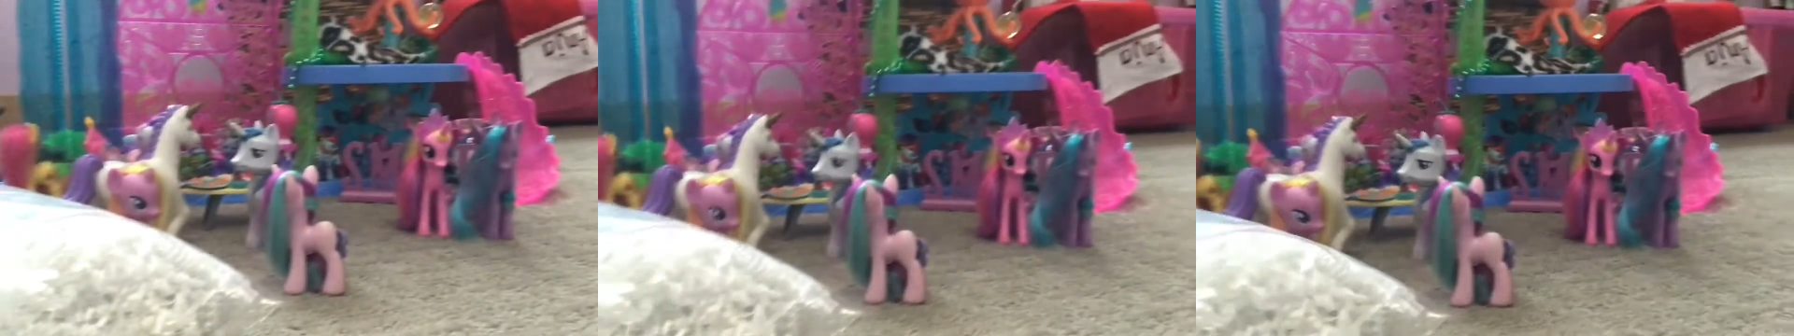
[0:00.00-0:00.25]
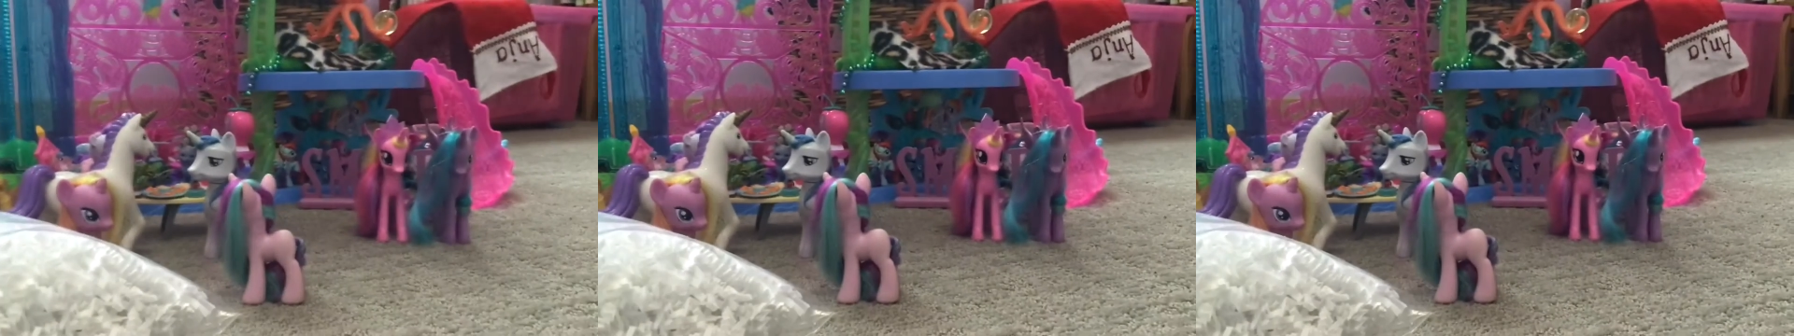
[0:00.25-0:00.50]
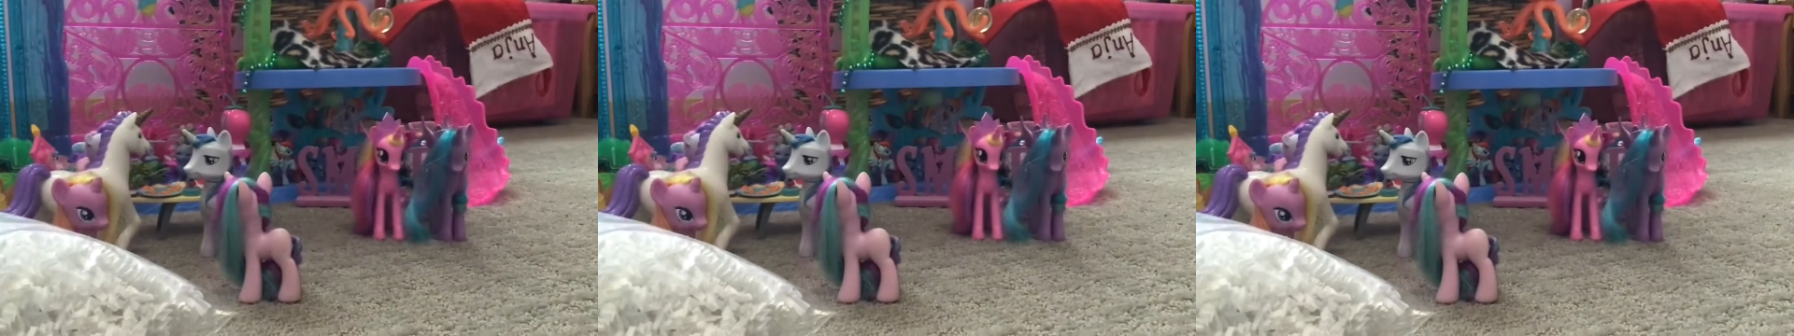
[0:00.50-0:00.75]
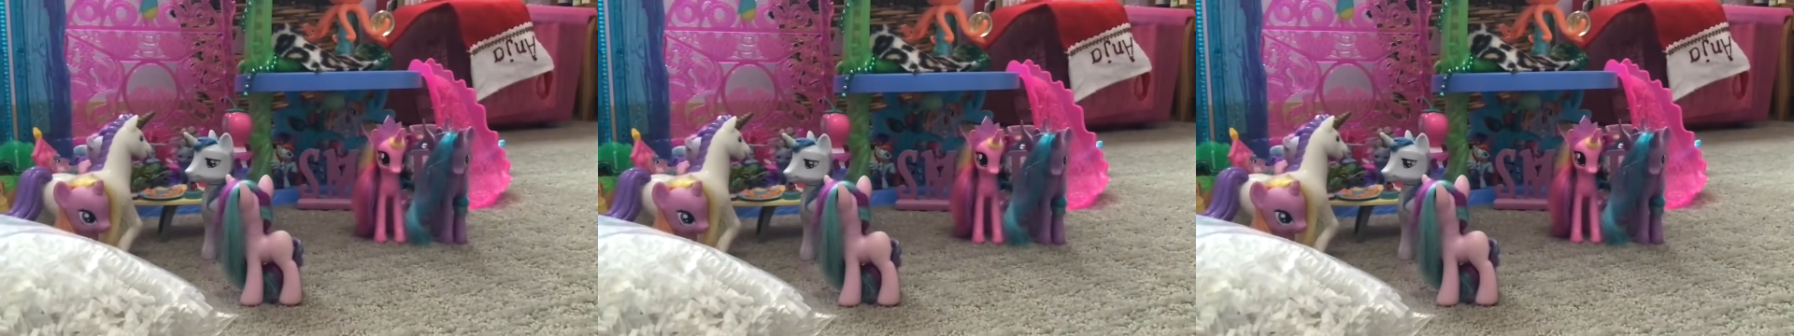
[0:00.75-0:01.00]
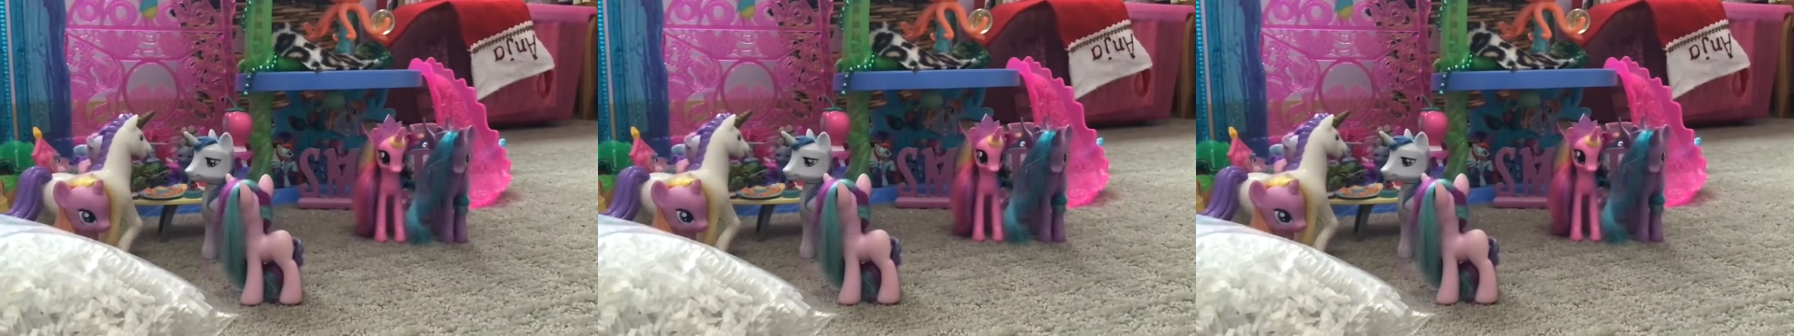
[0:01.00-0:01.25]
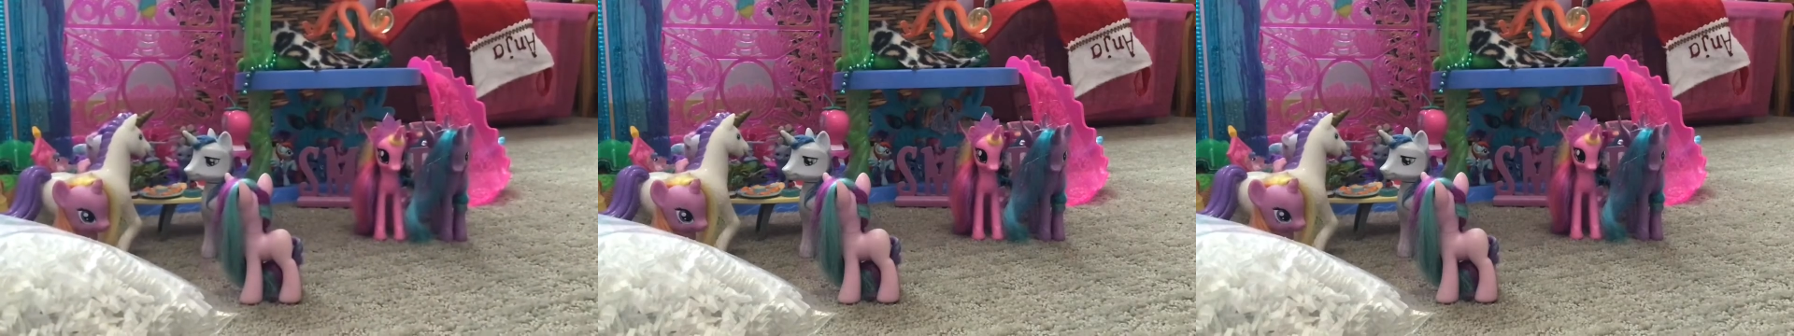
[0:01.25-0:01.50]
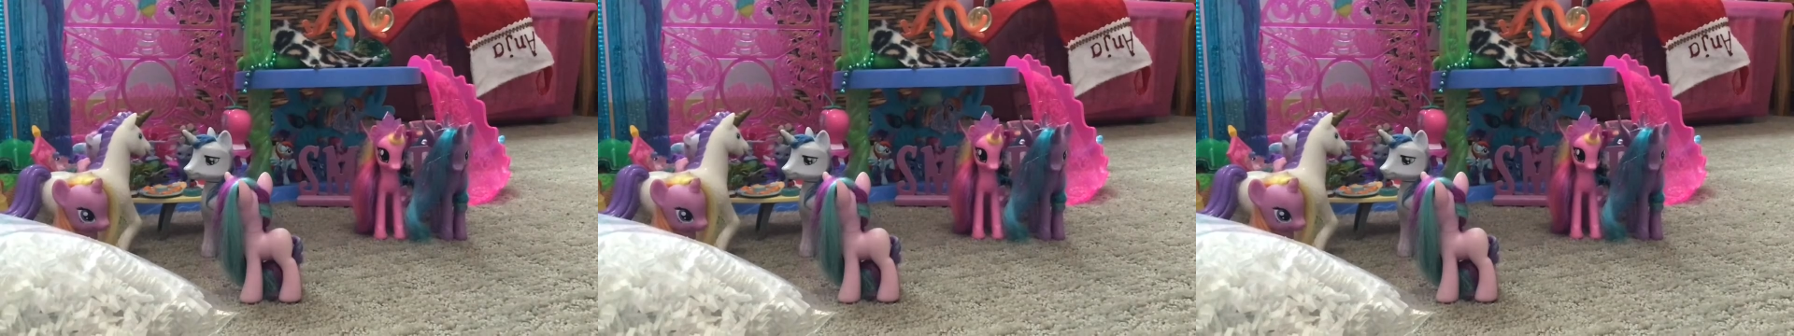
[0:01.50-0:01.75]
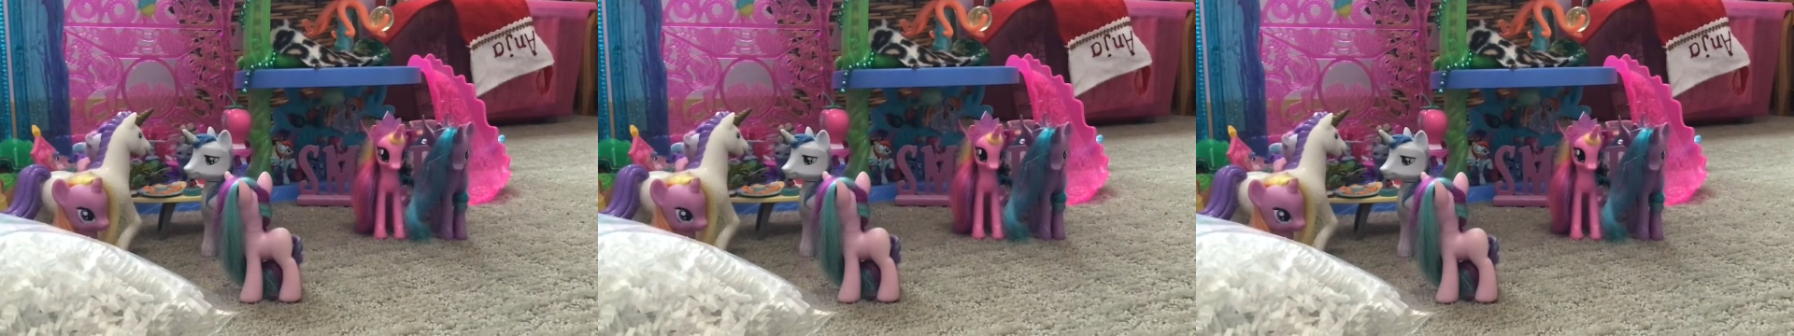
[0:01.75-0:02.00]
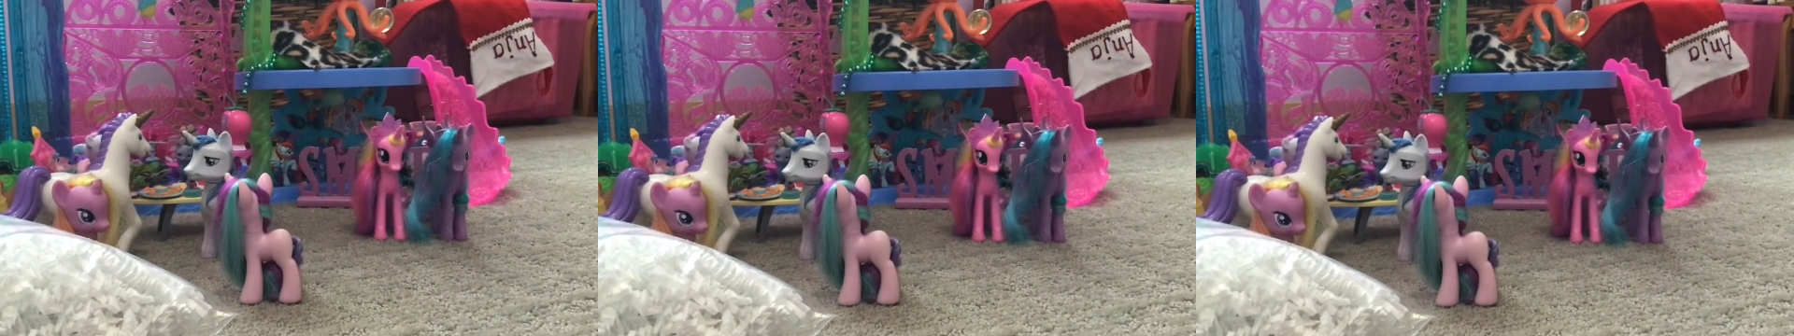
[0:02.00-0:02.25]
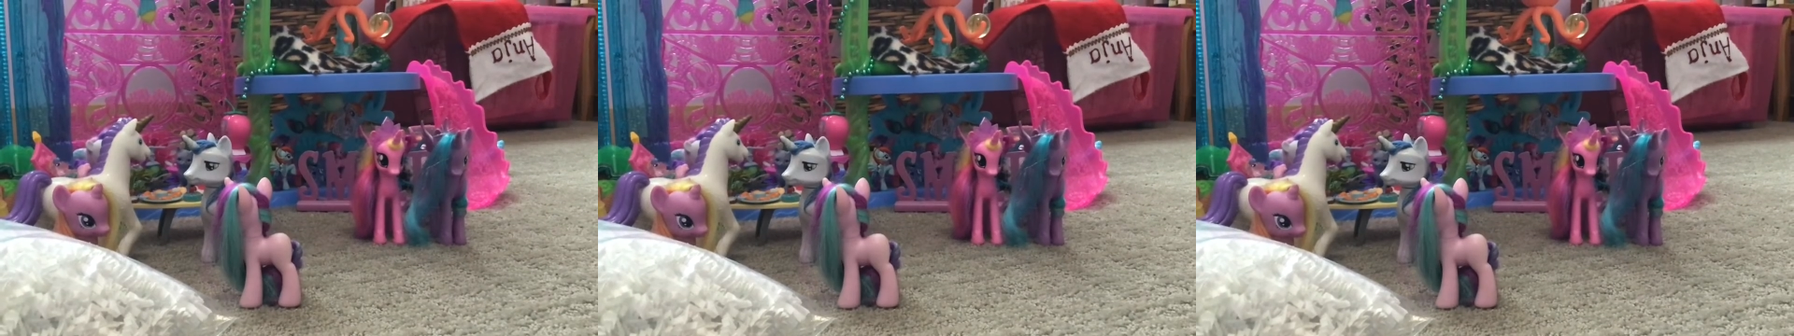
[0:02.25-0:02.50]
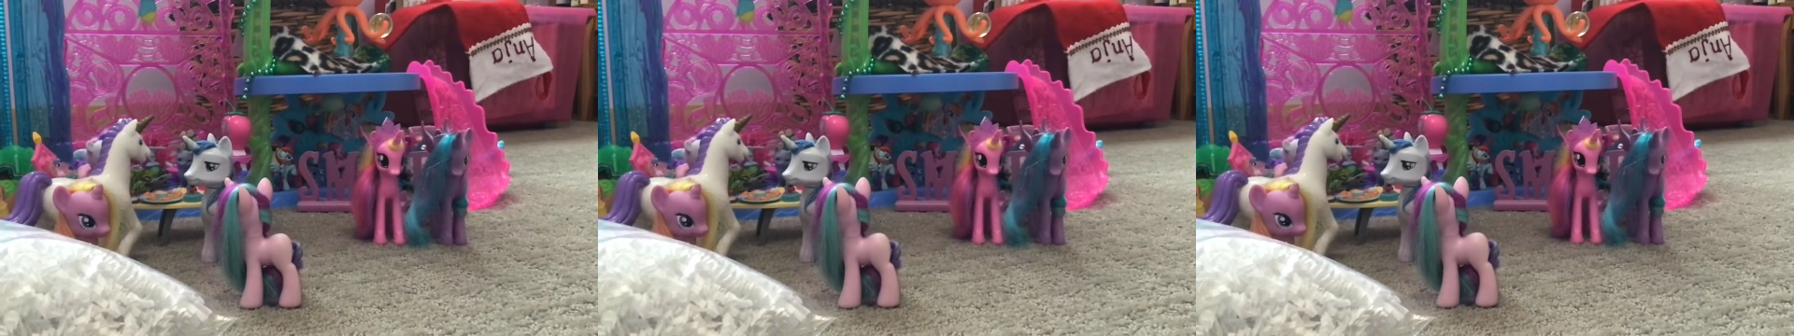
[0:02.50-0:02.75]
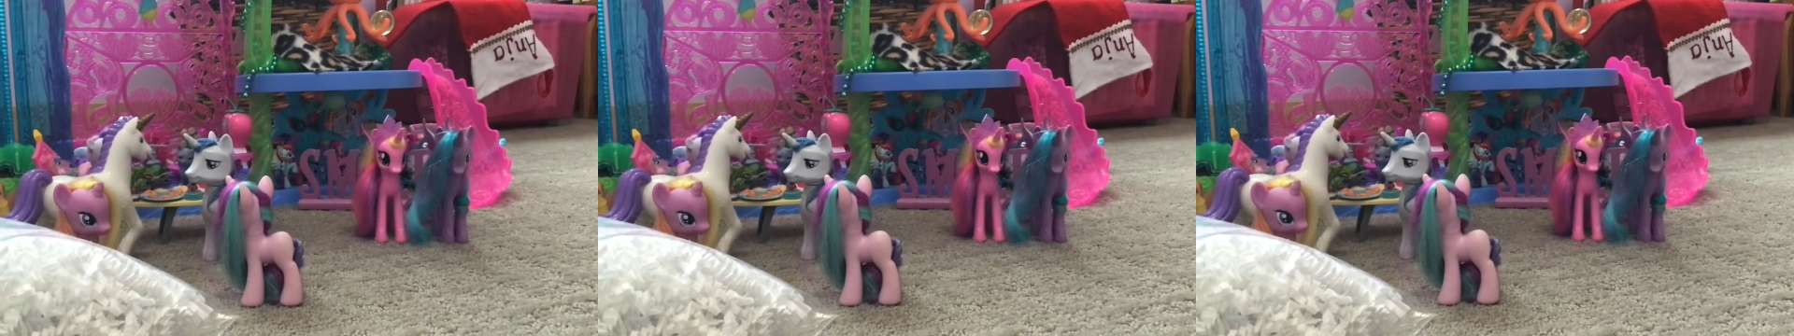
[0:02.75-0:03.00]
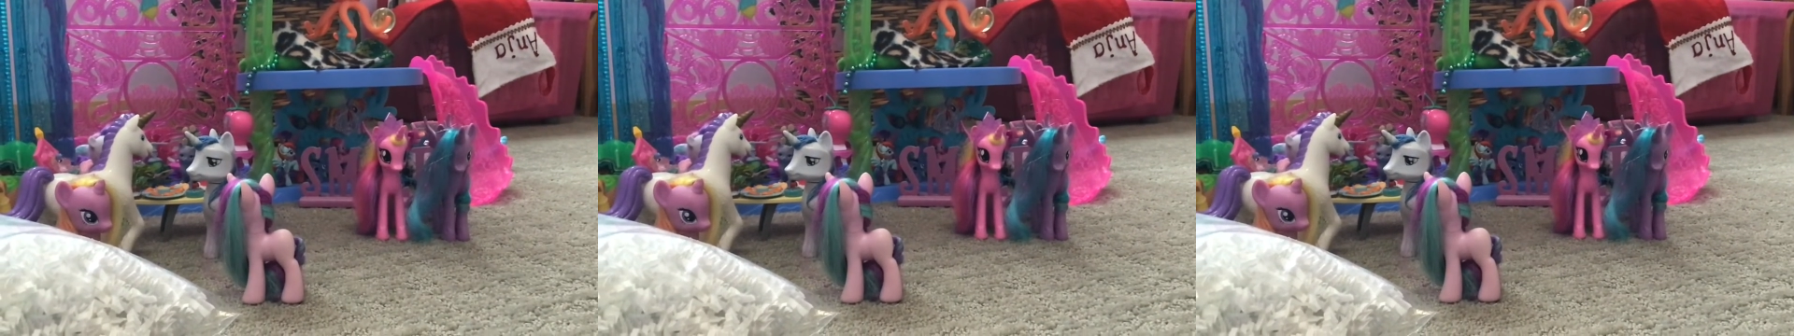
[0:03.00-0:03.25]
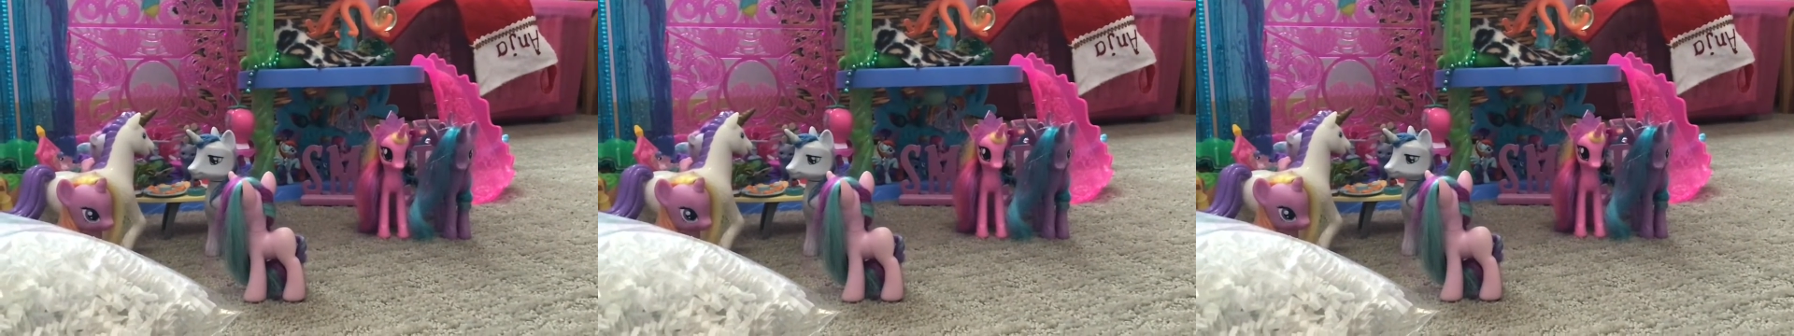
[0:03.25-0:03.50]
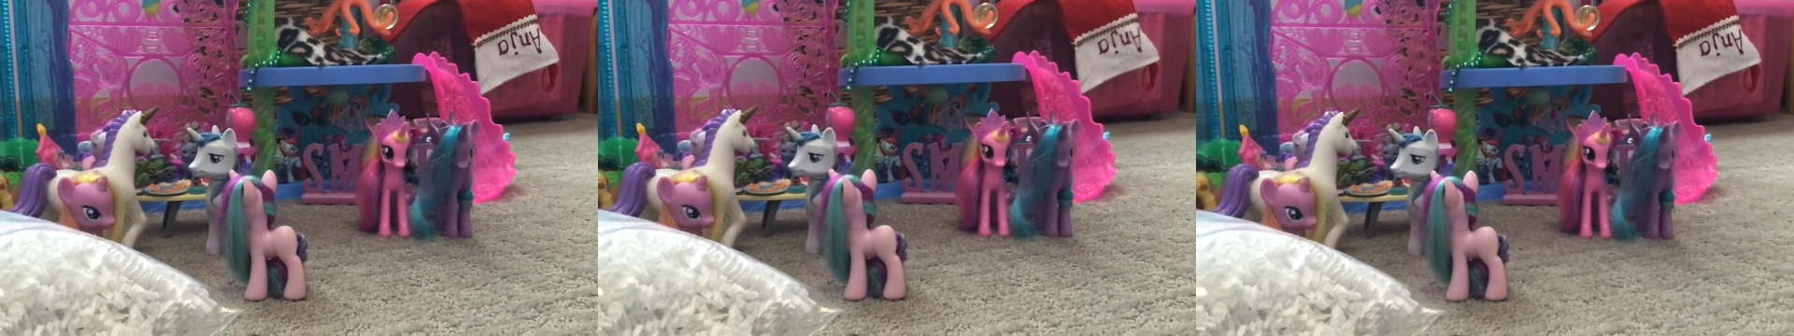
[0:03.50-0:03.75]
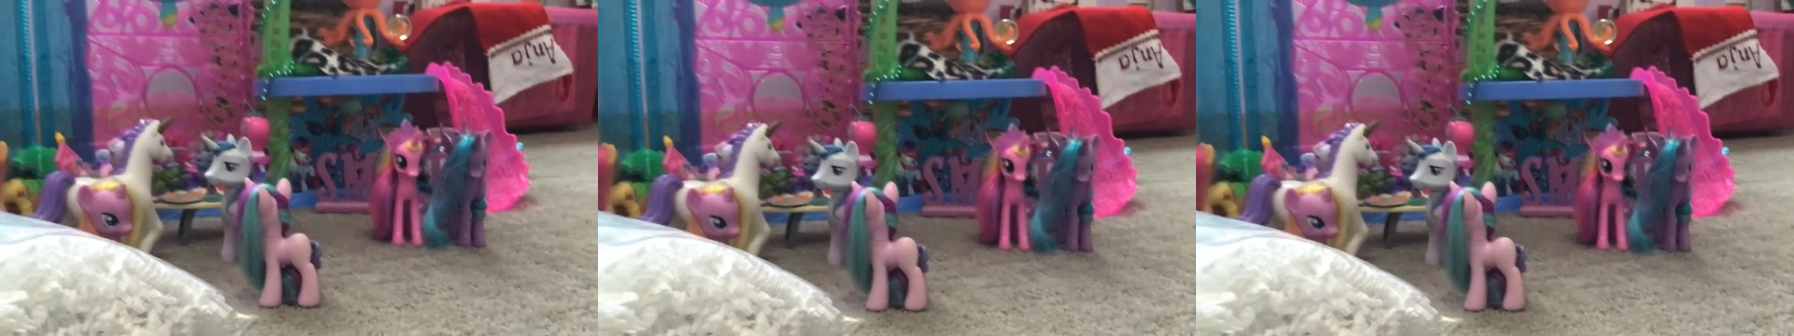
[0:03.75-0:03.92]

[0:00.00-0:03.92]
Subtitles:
Nobody's mouth can be seen.